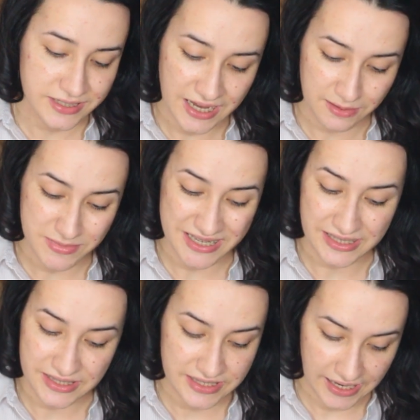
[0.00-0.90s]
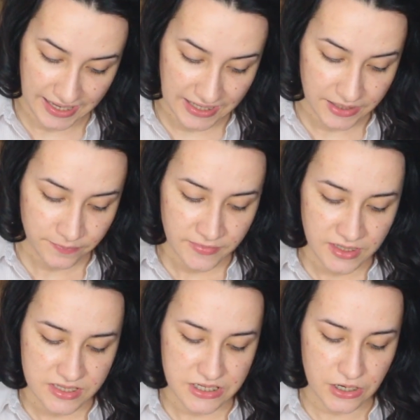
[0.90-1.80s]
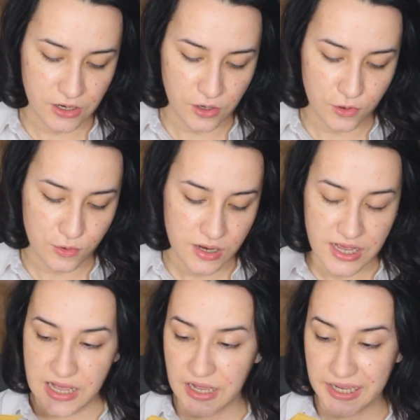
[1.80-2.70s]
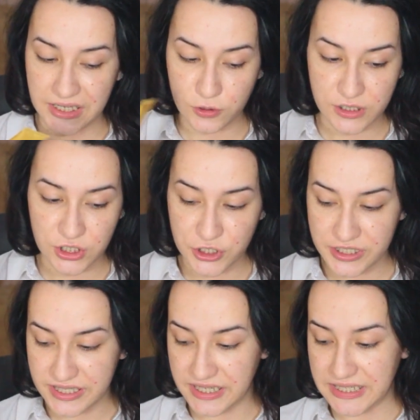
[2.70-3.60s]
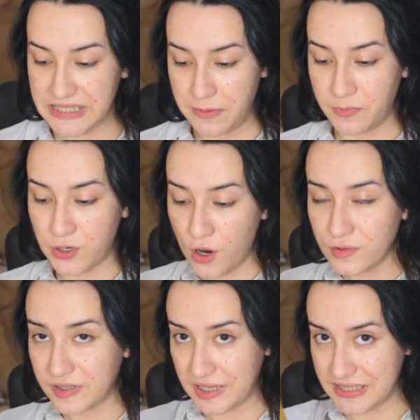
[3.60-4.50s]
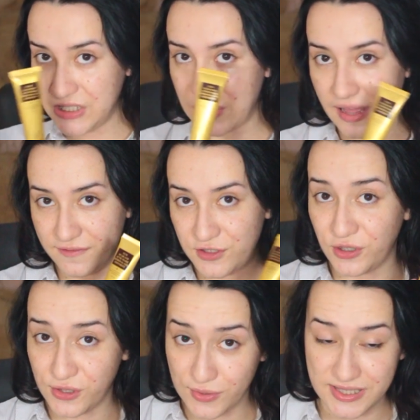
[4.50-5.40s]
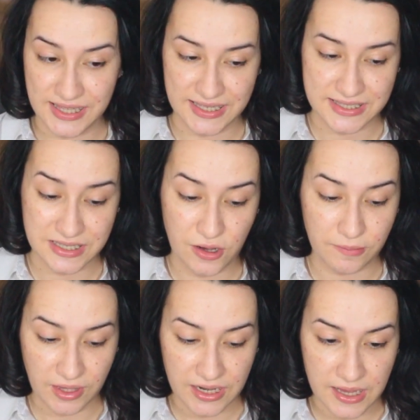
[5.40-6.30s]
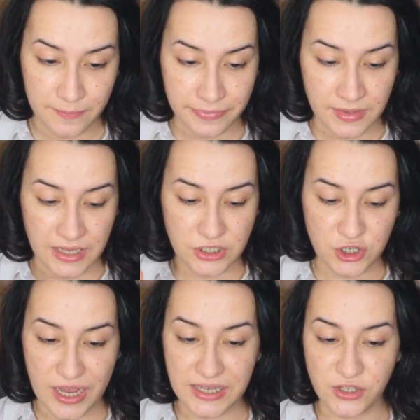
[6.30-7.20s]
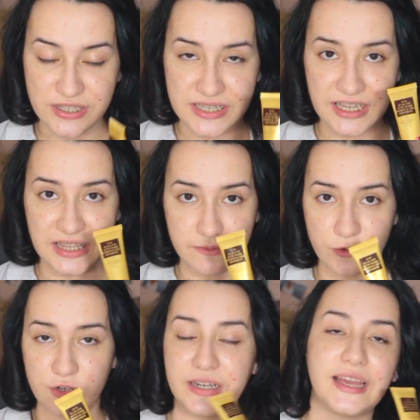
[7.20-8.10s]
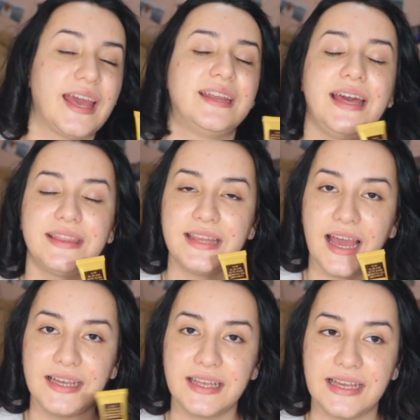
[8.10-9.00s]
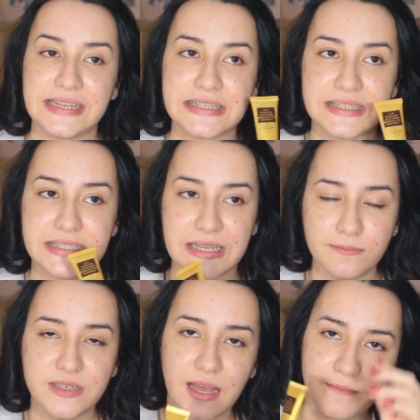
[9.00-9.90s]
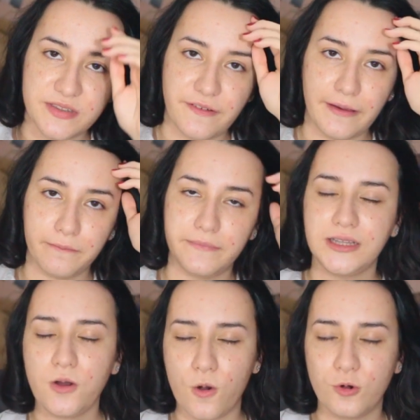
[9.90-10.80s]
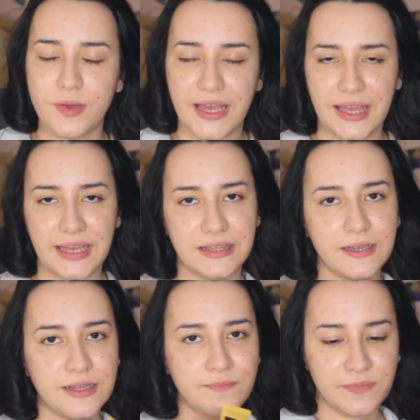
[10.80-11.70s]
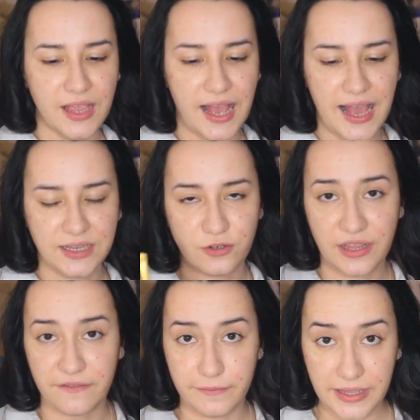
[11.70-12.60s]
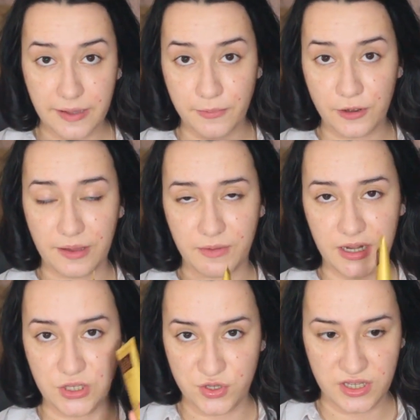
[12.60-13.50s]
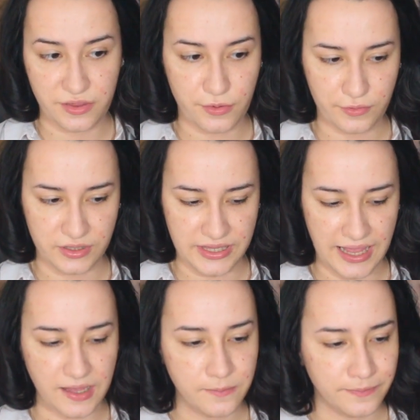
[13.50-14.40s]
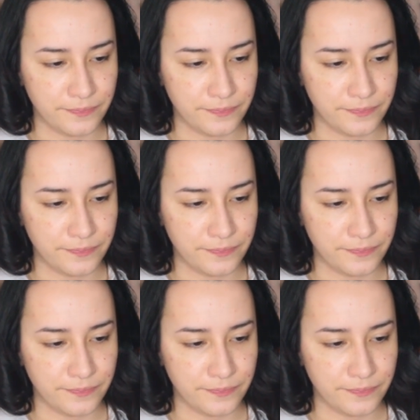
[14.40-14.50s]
times a day. So in order to see some progress, you have to use this. So I'm gonna try and use it in the morning and at night, and sometimes if I'm at home and I don't have makeup on, I'm gonna use it throughout the day